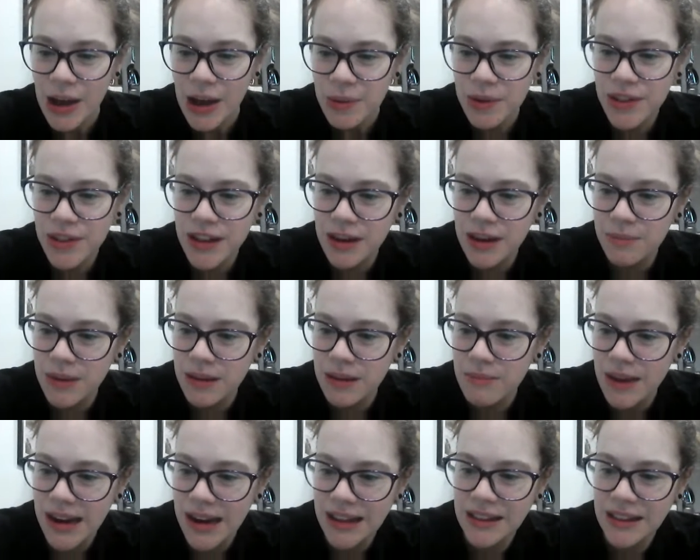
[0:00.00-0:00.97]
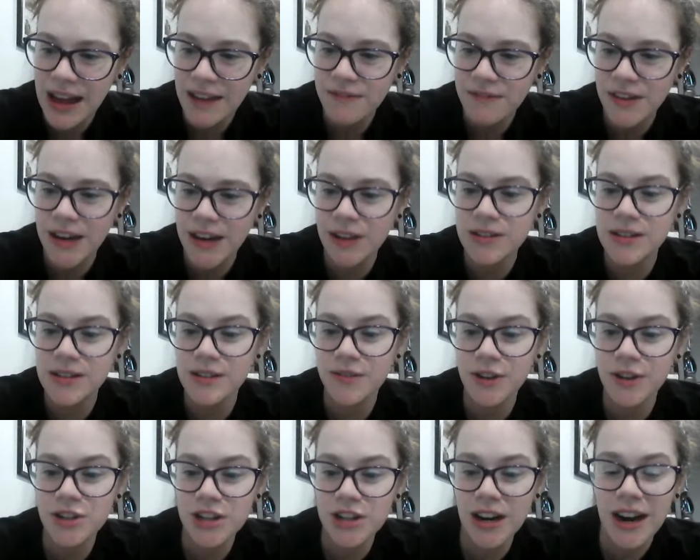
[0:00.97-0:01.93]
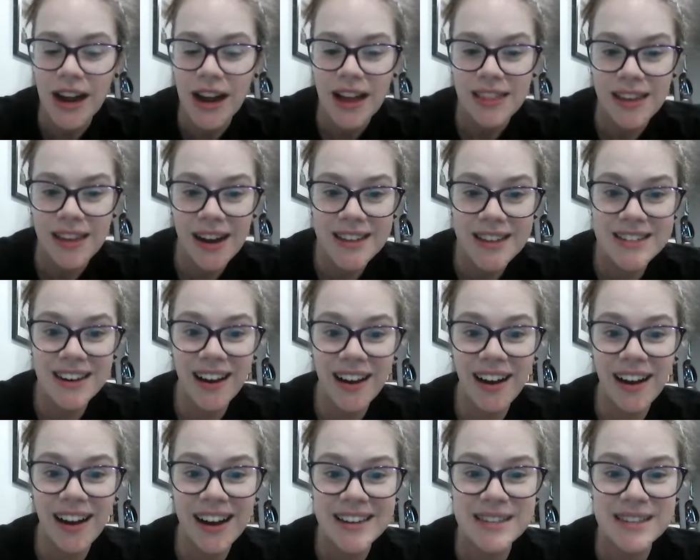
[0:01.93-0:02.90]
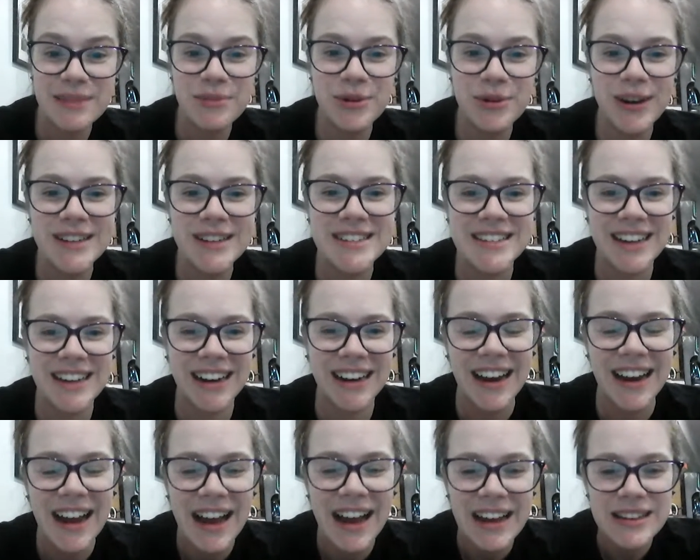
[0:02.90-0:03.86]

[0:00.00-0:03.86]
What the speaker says: Will there be many live videos in the future? That is an awesome question.